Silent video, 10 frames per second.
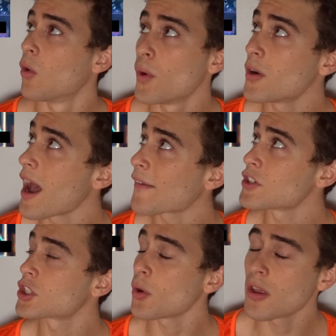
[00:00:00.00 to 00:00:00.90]
We don't have
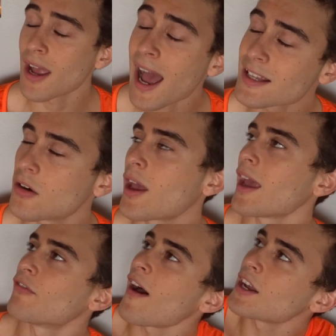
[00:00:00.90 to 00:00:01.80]
to show the guys.
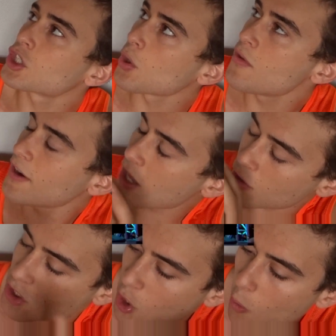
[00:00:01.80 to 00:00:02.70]
Okay, fine, show the
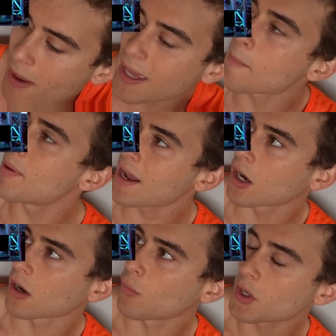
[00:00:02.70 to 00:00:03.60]
video, just don't make it
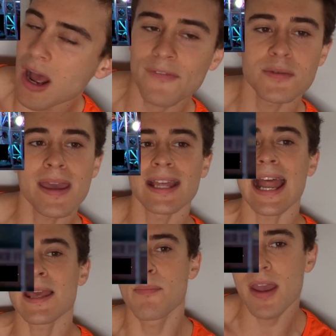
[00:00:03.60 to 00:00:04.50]
bigger. We don't have to make it any